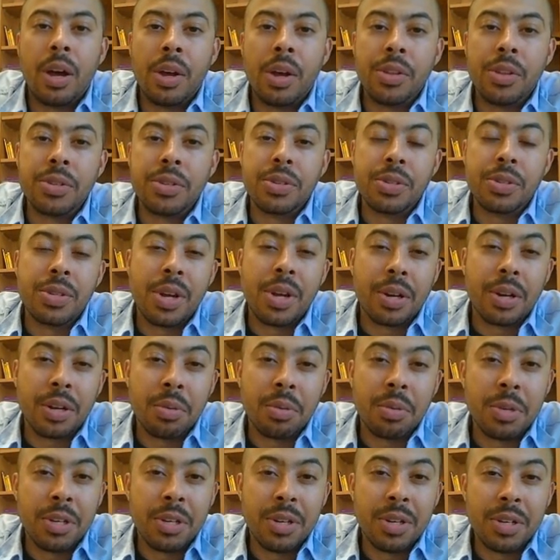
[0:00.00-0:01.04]
This is not going
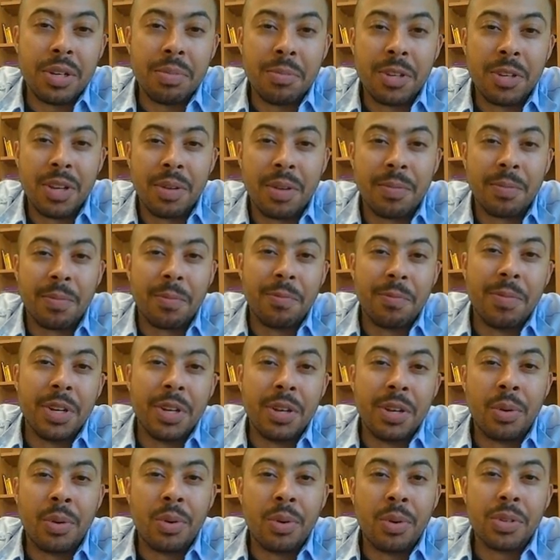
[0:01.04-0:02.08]
to be an in-depth
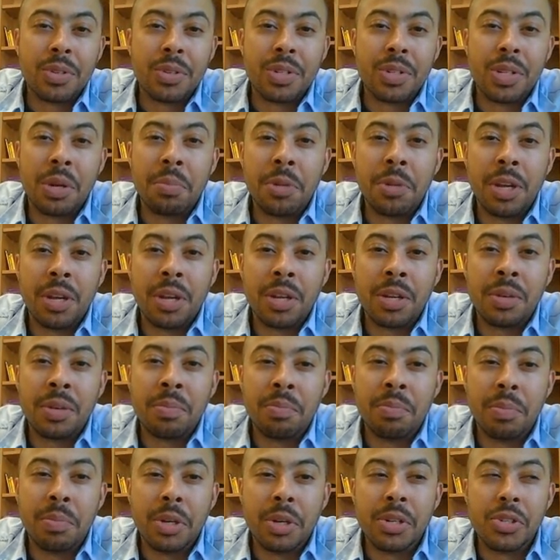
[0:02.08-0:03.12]
video on
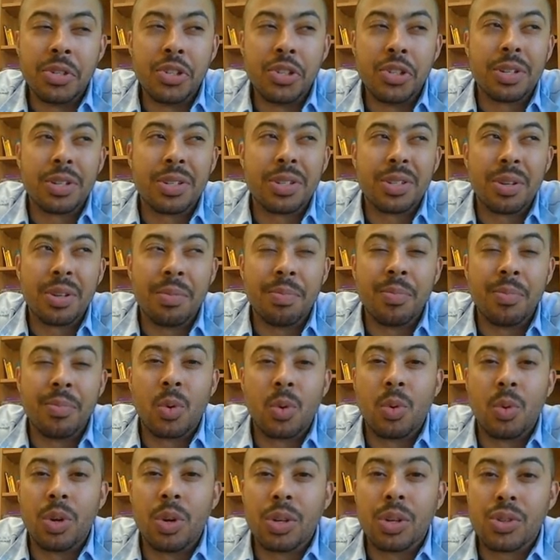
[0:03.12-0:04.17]
subnetting, but just some
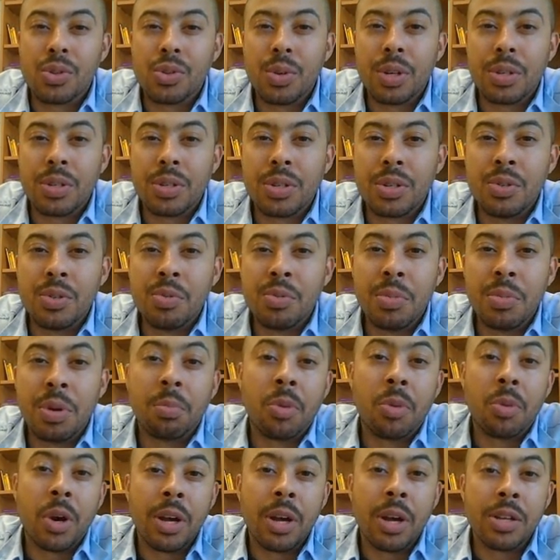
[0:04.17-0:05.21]
quick tricks to
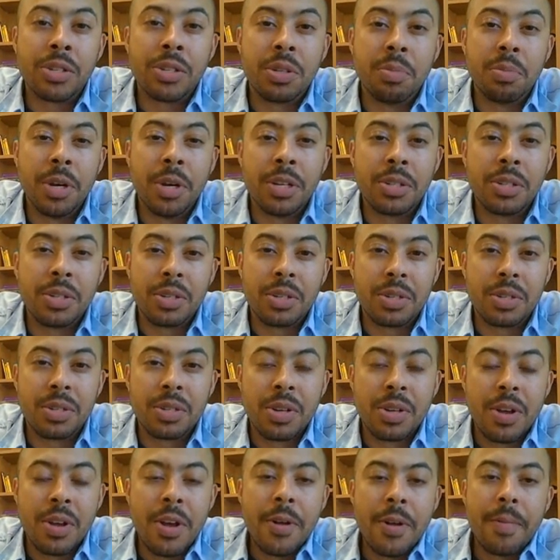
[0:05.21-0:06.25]
memorize the
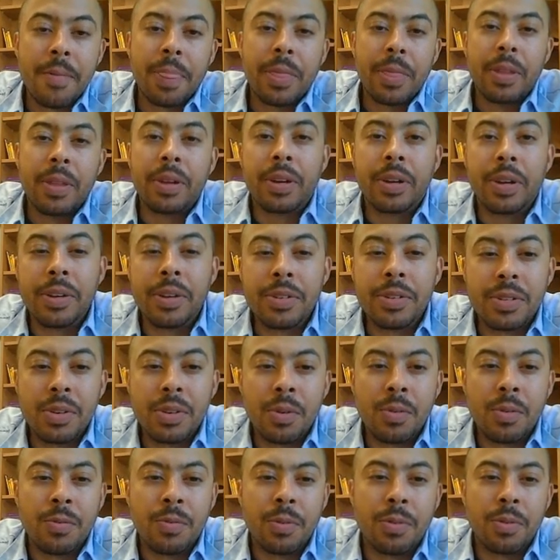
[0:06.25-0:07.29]
basics. Okay,
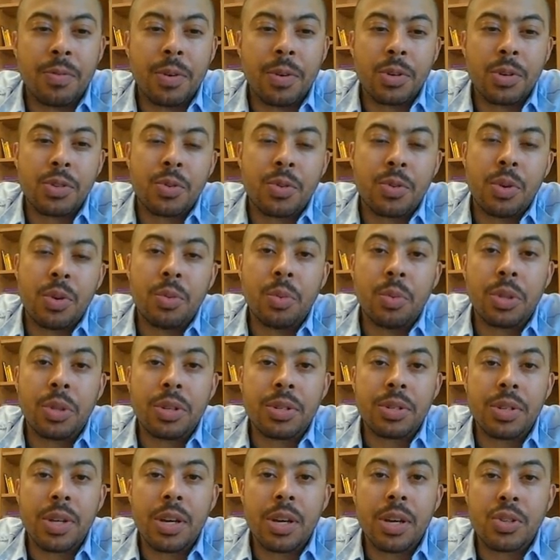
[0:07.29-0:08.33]
so for the first one with the
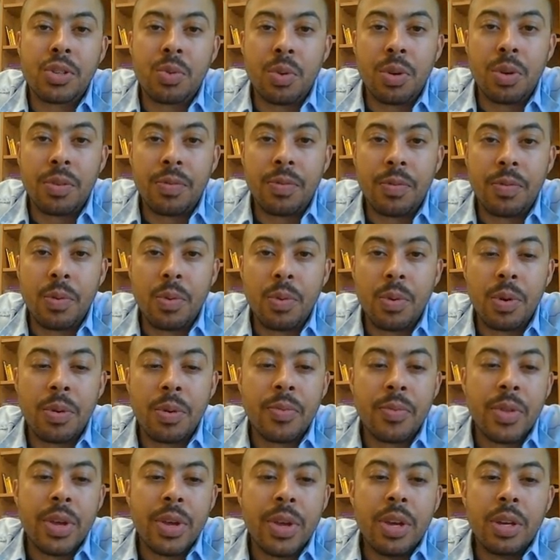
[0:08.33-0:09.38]

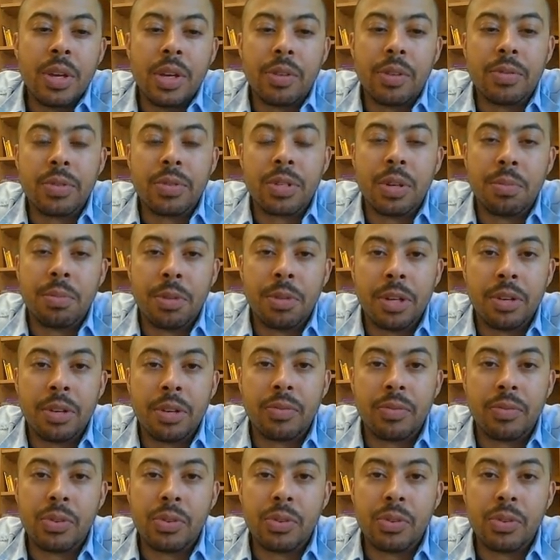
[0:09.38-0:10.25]
/24, you have a subnet of